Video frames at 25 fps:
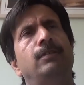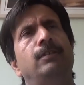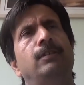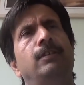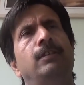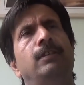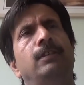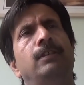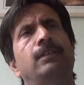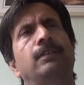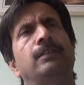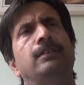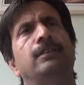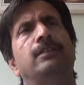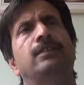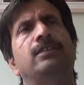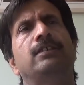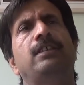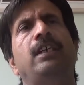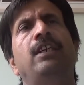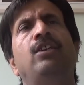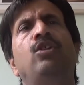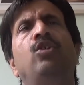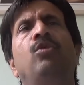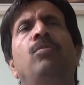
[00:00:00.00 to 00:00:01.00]
uh,
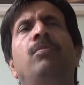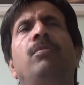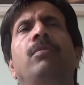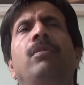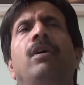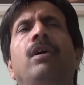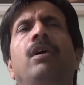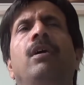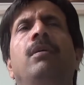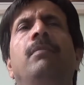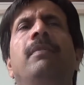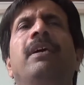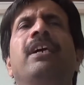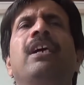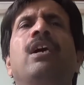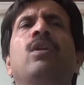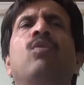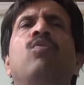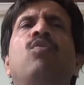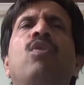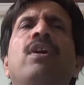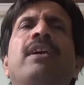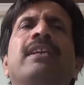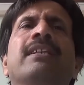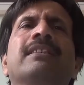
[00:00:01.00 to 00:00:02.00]

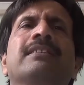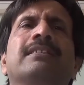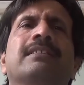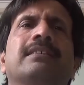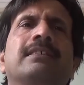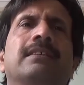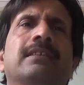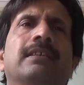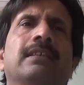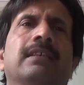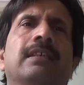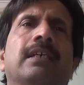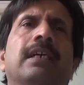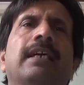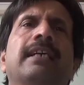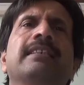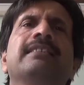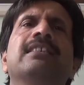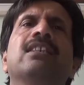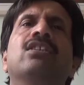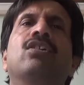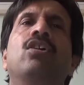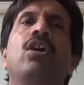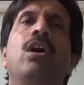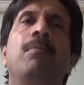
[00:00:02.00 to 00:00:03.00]
cytomegalovirus uh, uh,
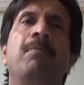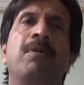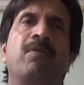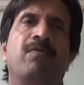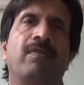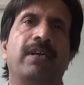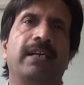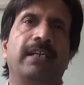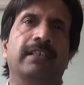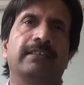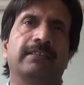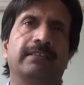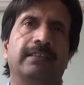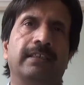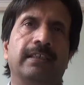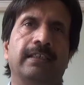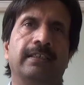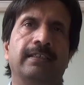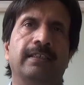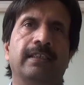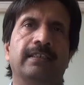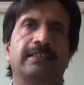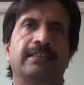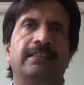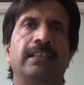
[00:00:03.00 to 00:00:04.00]
is a common virus
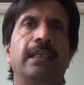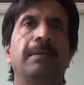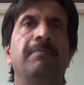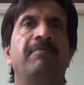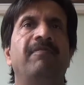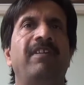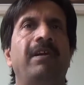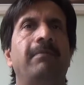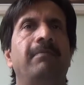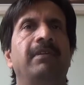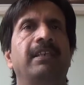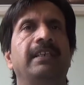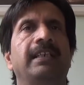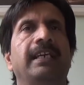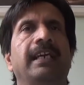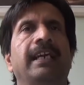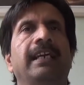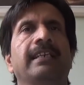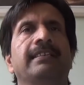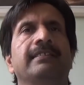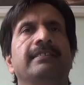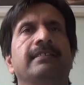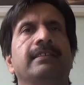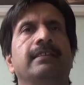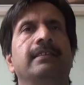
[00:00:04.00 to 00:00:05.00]
in the same family
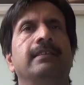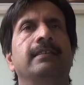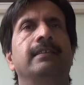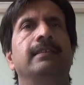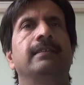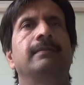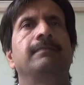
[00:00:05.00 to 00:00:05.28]
as uh,